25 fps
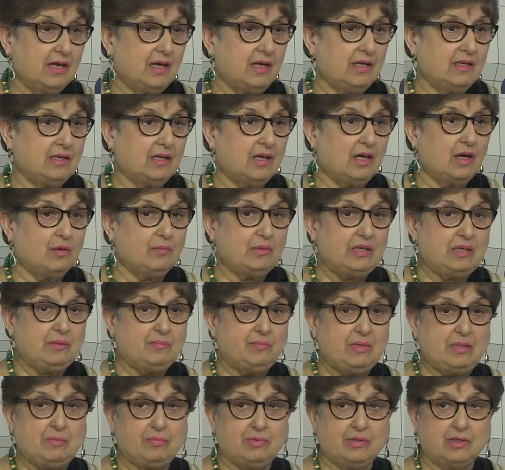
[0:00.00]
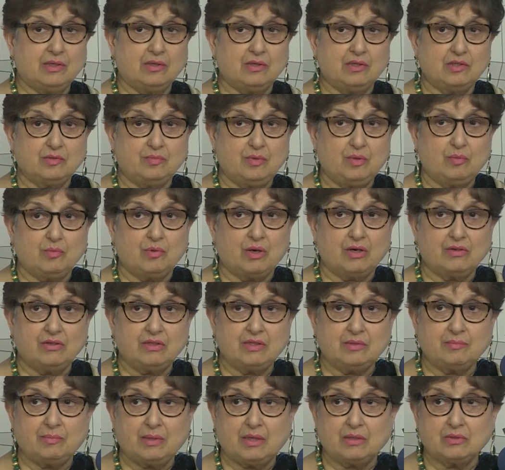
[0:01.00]
and how many people are going to be
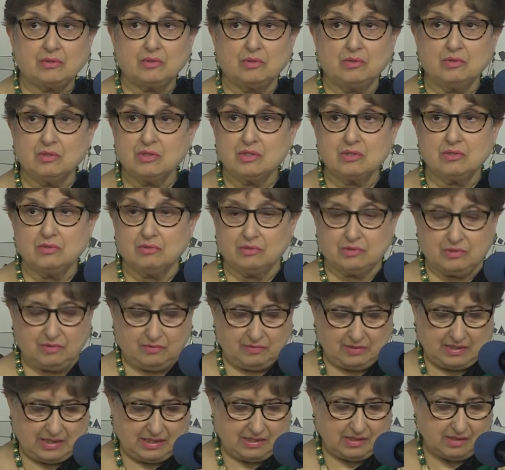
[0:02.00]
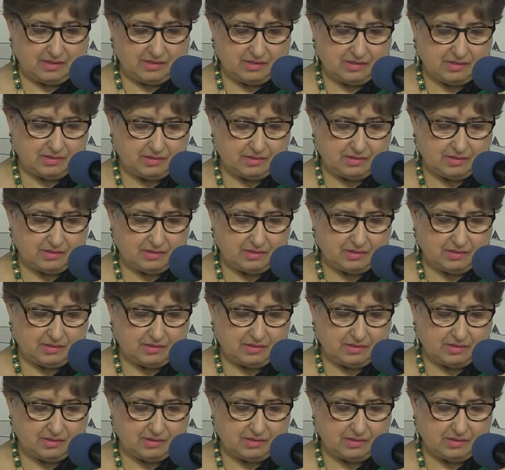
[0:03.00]
worried about, all sorts of things.